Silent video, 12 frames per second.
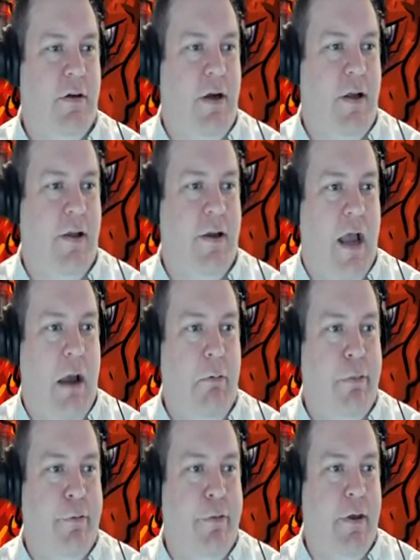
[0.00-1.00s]
like I
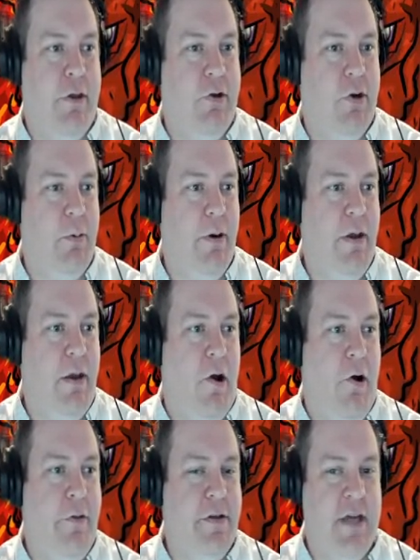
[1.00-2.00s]
would throw that unit away
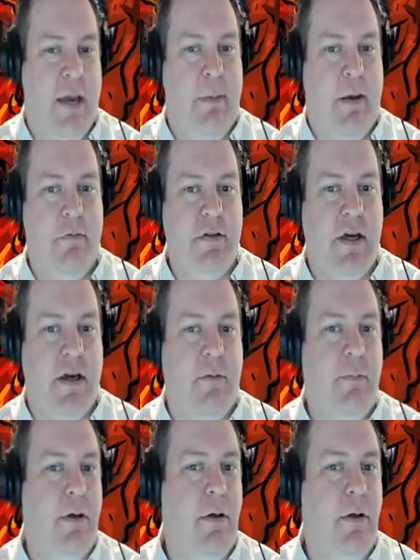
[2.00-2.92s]
all the time, every time.